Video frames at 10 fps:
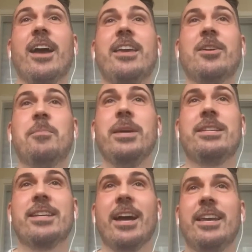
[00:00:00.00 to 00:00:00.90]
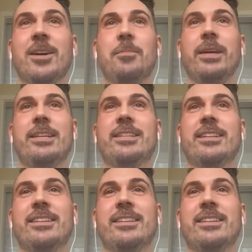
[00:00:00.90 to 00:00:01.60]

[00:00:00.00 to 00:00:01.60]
I hear a beat. I hear a beat.